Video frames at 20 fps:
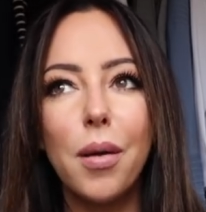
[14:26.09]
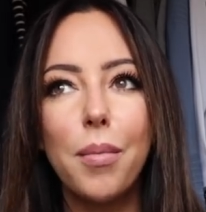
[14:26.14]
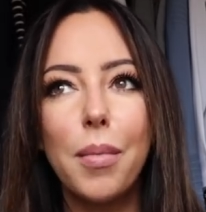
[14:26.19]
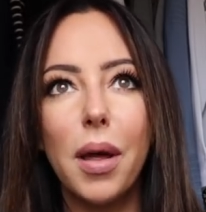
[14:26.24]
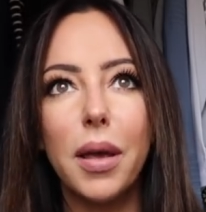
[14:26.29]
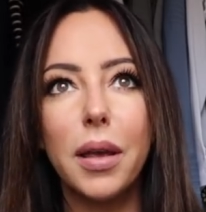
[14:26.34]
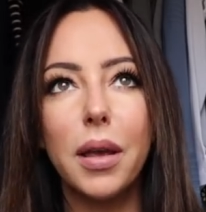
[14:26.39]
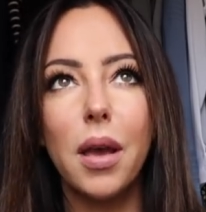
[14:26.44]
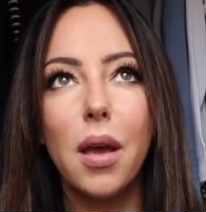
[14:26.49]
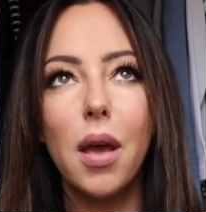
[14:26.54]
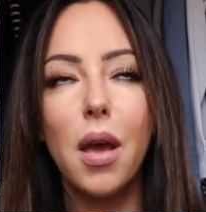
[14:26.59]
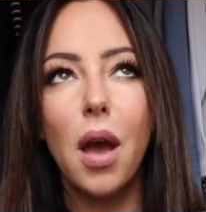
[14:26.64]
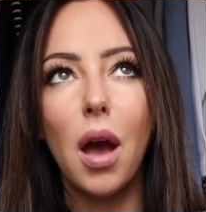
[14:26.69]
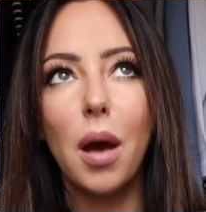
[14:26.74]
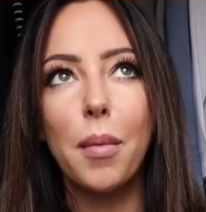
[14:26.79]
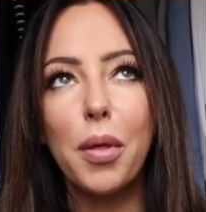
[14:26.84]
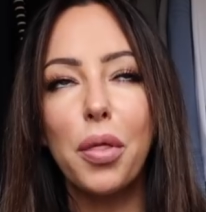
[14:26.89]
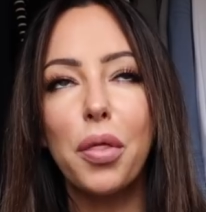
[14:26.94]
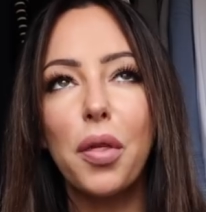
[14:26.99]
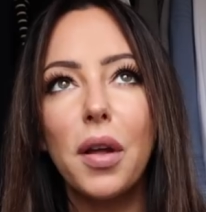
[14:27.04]
I'm like,
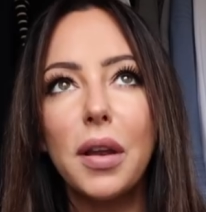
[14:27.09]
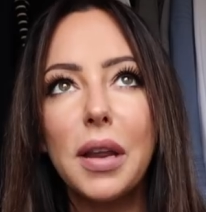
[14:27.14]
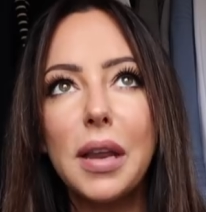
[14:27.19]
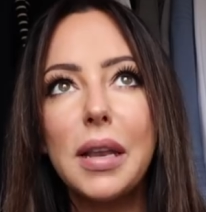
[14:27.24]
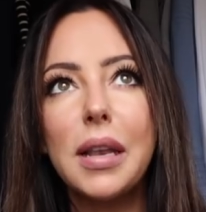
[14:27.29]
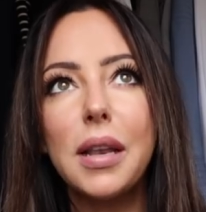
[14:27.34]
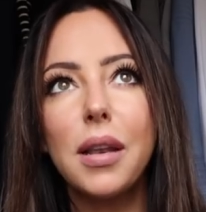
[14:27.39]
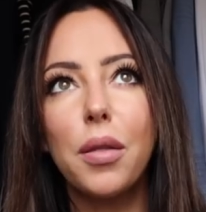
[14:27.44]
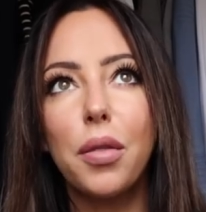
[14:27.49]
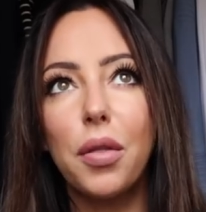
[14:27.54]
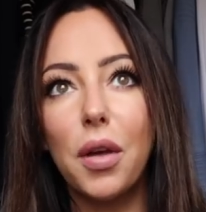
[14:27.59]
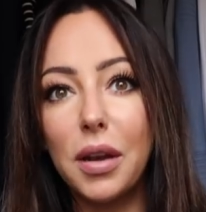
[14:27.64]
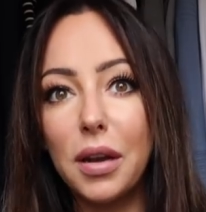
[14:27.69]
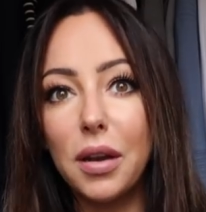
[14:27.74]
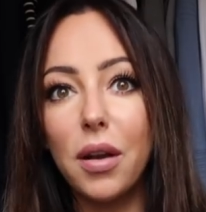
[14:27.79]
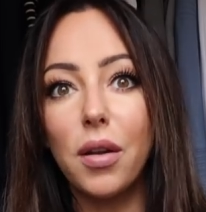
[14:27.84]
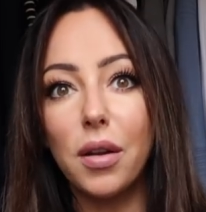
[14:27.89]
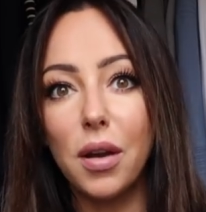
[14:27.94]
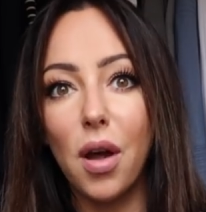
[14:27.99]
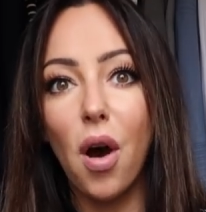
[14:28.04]
I'm a
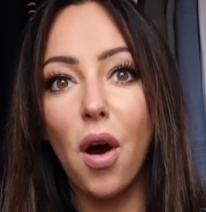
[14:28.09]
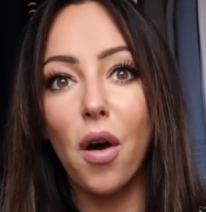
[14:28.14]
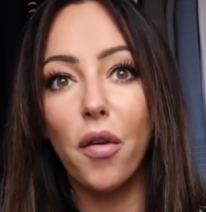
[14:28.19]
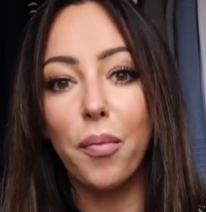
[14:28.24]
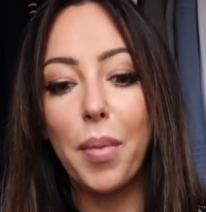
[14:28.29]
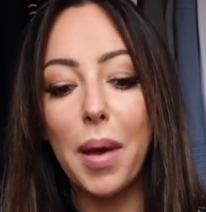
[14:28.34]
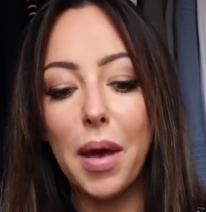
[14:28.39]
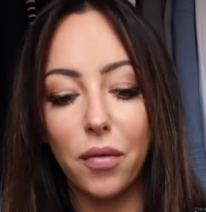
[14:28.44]
39.5,